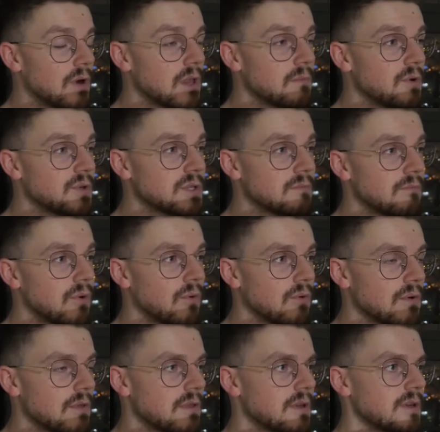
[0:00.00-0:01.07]
the most
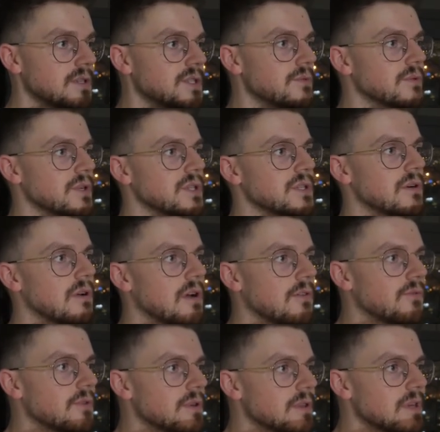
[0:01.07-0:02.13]
important things you want to start
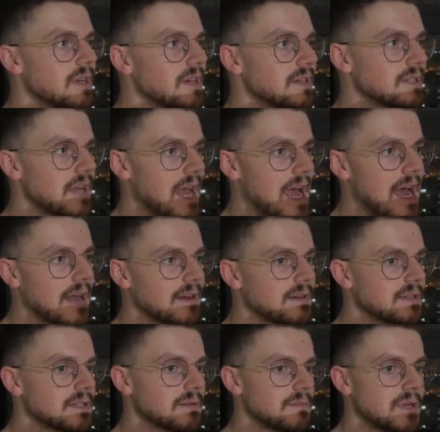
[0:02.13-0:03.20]
off with is adding
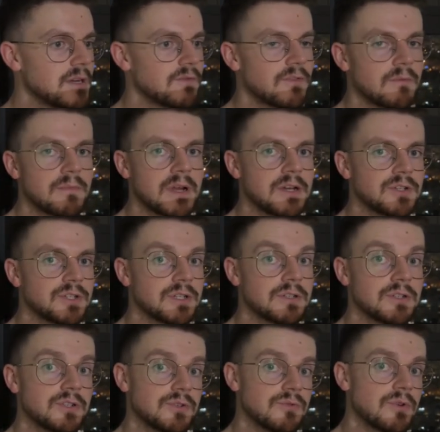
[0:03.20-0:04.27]
some information
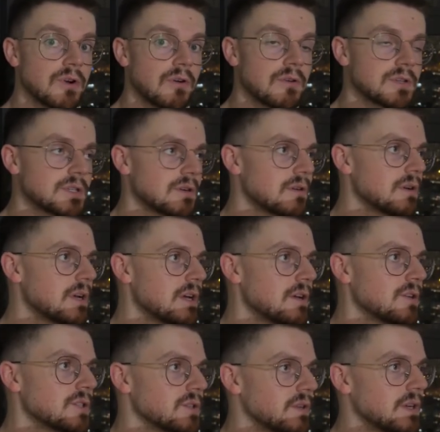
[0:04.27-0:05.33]
to Cursor
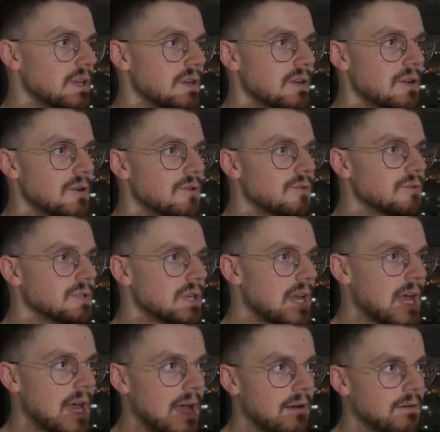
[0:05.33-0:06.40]
so that it knows
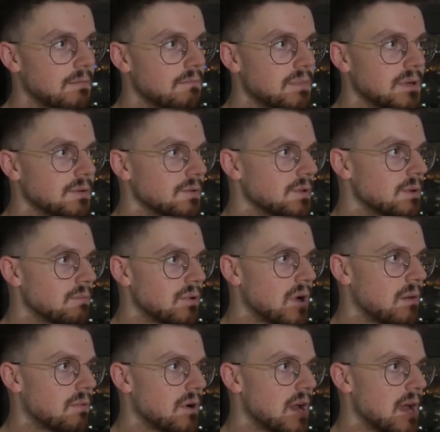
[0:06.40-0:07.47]
how to build the
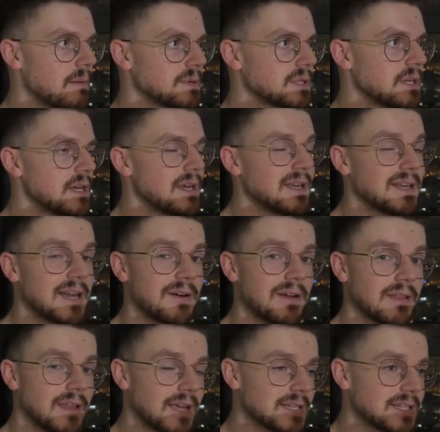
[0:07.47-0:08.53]
proper apps. Now,
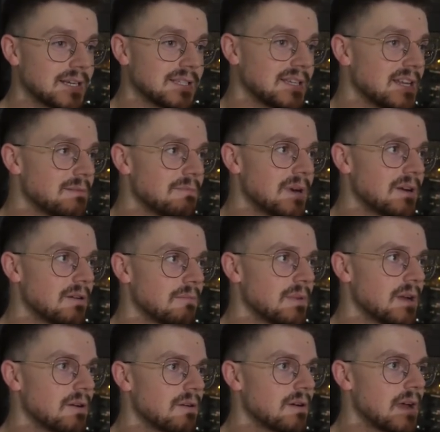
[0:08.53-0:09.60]
like I said, it's getting better and
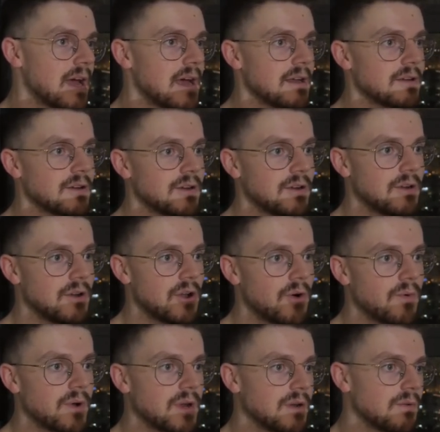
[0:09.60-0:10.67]
better at
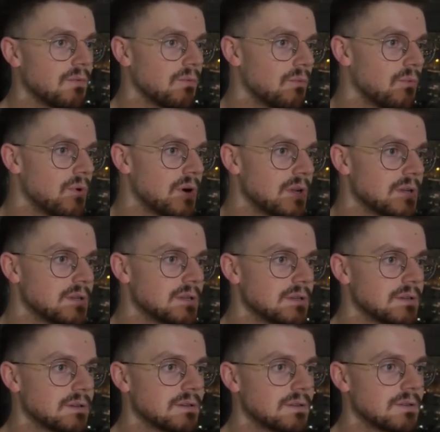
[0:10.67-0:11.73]
knowing what
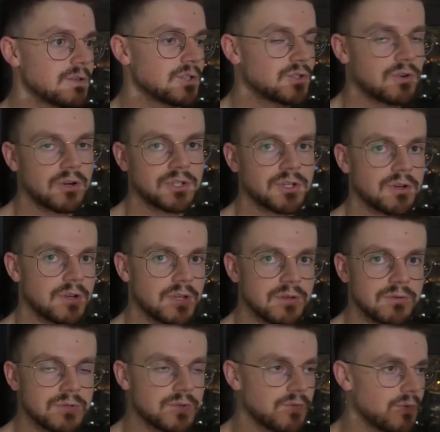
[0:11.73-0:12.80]
structure to
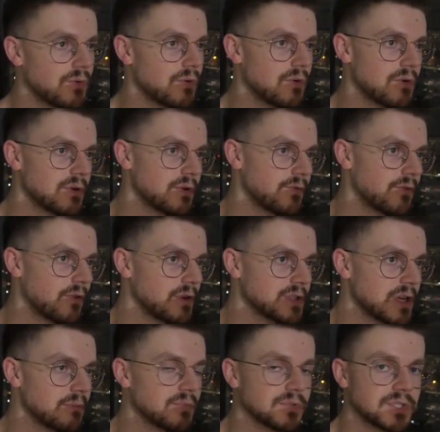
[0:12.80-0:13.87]
use for
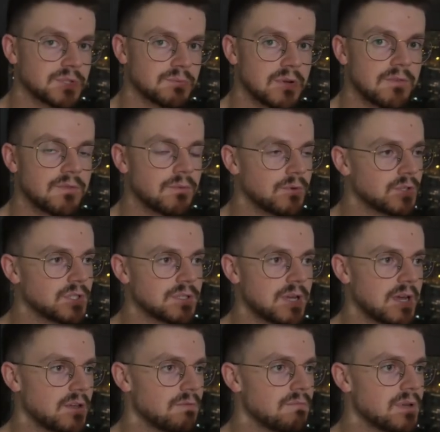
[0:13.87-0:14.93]
example, Swift, which is
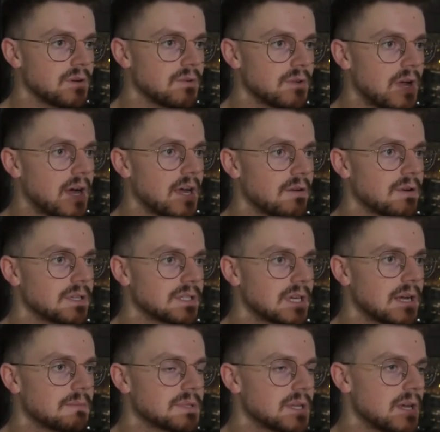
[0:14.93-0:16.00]
how you build iOS
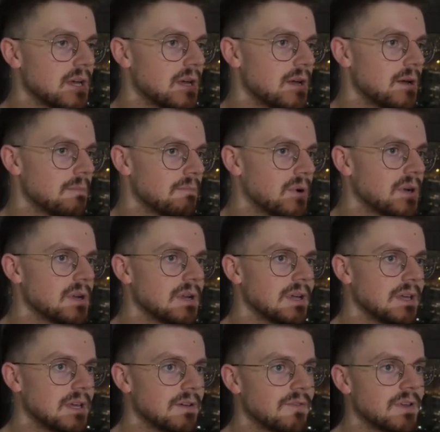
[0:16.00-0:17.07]
apps, but
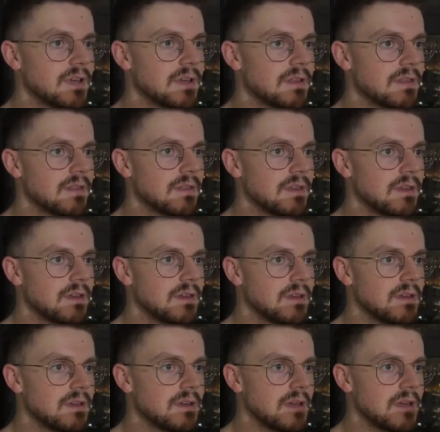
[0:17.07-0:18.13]
giving it
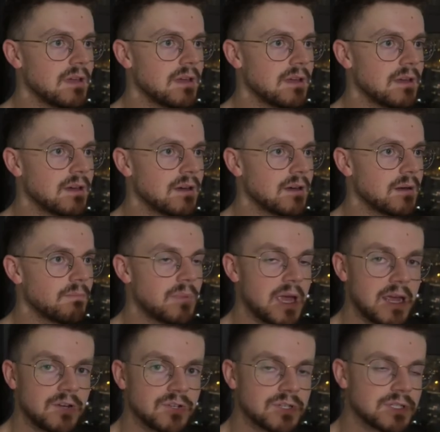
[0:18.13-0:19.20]
the
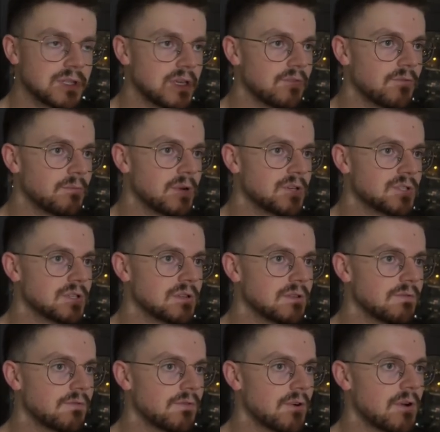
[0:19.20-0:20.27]
pages, the information
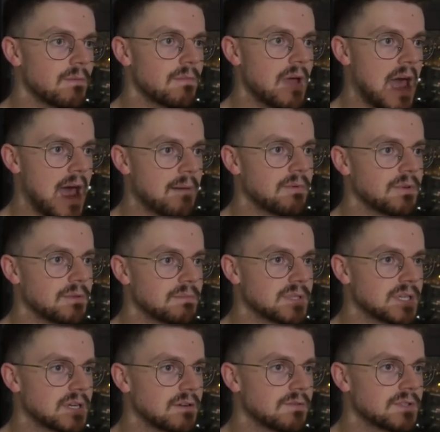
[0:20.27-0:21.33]
from Apple
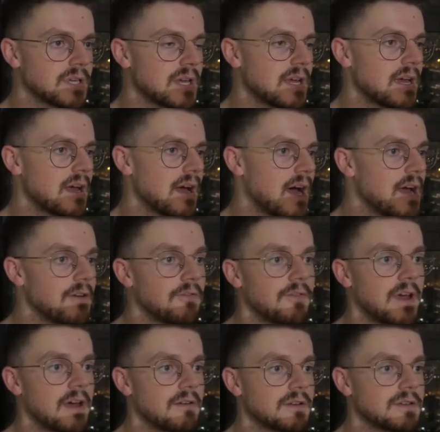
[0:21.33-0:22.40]
themselves, I
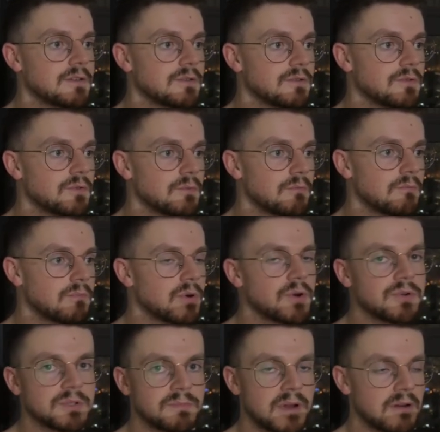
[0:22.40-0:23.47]
found to
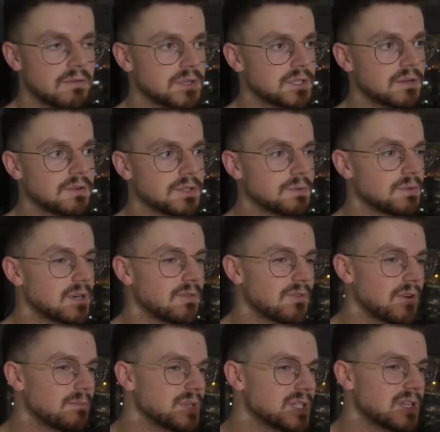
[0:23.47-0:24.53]
produce better results whenever
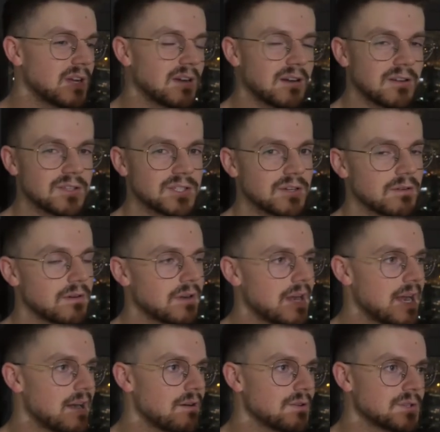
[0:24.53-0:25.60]
I'm stuck on certain
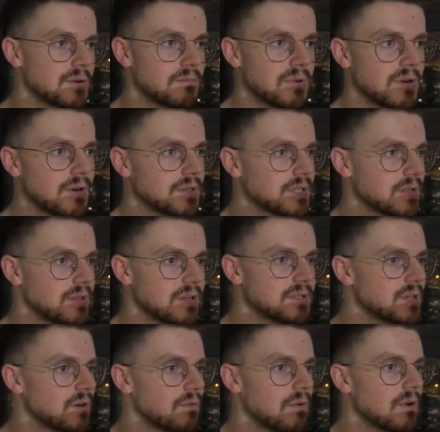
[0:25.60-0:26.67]
errors or bugs and things
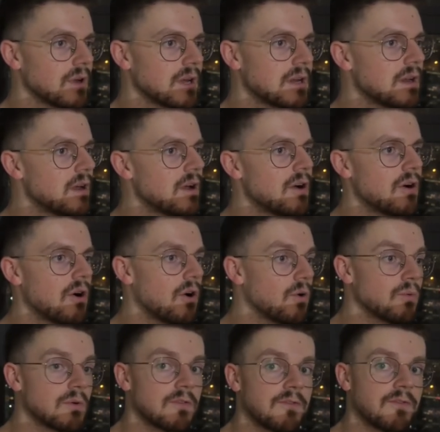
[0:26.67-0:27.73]
I'm working. I'll
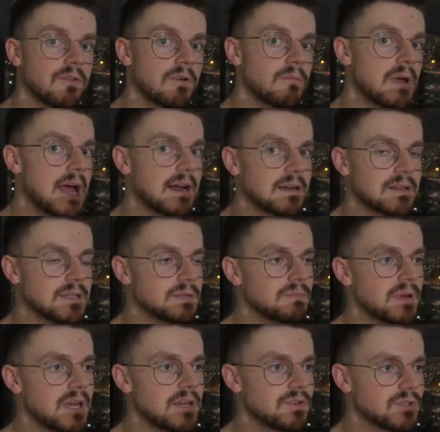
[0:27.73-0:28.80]
refer back to these
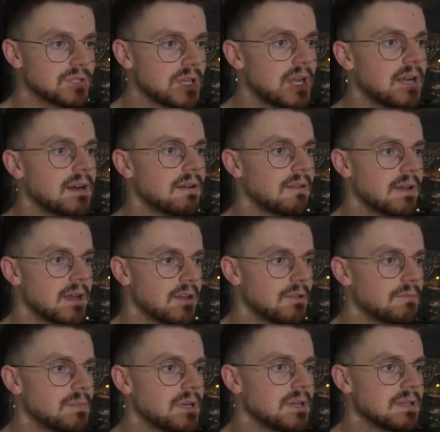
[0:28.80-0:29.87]
pages and it'll
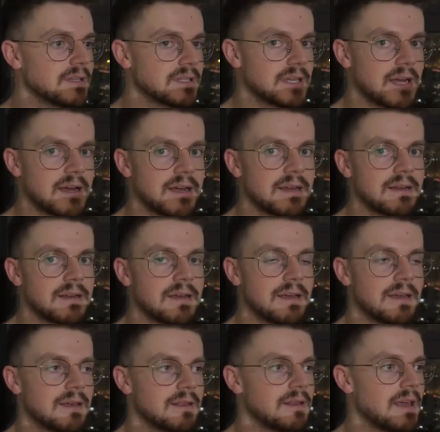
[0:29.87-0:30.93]
help me design
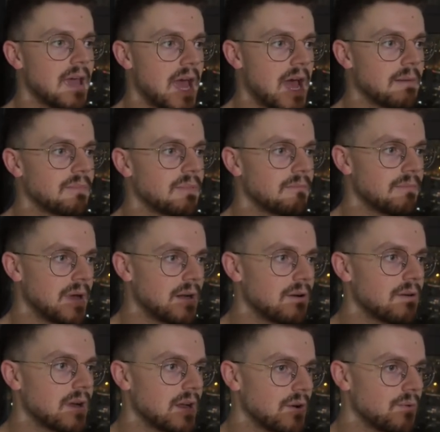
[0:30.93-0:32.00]
the app better
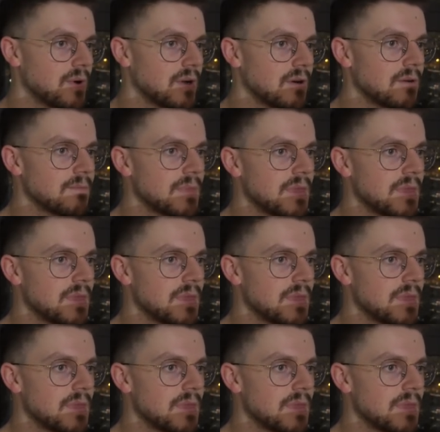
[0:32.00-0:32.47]
and quicker.